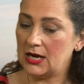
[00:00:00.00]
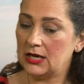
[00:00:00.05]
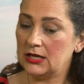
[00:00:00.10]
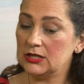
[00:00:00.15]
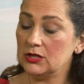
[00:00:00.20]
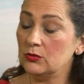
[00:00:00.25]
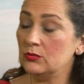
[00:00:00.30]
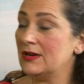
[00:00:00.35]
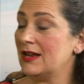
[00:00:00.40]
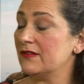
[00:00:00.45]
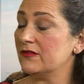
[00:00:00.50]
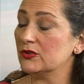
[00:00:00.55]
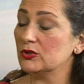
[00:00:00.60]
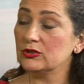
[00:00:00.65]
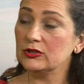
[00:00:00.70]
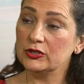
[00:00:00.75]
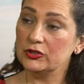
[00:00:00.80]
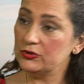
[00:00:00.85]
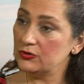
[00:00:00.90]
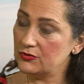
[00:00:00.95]
You never
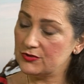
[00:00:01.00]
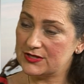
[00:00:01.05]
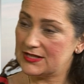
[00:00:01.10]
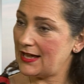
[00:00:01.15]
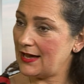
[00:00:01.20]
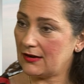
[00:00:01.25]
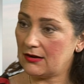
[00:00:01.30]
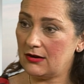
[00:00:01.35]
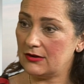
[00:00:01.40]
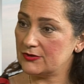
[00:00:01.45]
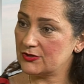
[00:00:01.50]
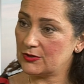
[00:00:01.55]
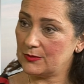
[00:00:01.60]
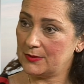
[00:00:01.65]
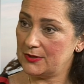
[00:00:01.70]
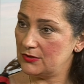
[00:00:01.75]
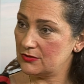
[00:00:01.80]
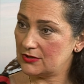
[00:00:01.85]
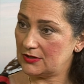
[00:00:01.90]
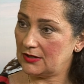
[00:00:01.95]
lose that
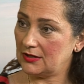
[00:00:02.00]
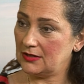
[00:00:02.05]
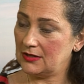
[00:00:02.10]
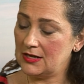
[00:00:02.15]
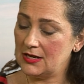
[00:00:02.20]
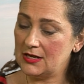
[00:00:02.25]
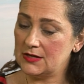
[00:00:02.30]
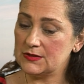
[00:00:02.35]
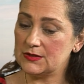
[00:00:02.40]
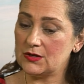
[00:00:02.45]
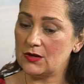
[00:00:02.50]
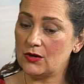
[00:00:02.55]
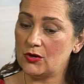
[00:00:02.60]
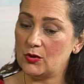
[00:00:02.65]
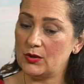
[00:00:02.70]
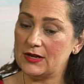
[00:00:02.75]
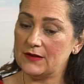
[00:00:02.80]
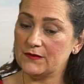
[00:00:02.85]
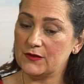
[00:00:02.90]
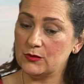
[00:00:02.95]
contribution. So
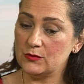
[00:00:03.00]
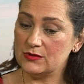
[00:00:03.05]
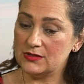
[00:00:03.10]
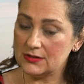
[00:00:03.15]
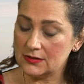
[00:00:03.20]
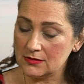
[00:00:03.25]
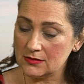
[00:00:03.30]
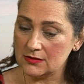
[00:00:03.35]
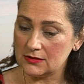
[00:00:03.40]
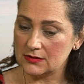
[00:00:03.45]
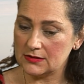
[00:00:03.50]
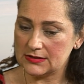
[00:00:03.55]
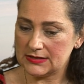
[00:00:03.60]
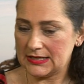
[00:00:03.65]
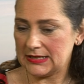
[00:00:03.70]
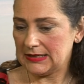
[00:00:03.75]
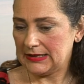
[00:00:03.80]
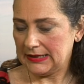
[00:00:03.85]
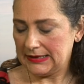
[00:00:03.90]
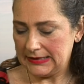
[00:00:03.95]
if you didn't,
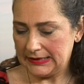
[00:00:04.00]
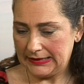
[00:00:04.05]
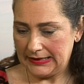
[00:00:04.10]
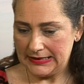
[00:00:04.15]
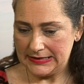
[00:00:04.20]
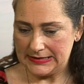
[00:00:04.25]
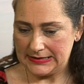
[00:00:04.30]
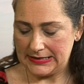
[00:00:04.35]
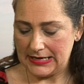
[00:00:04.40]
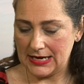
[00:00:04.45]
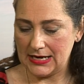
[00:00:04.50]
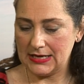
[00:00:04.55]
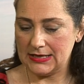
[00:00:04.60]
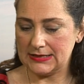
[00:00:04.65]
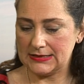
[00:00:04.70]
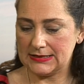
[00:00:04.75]
let's say it's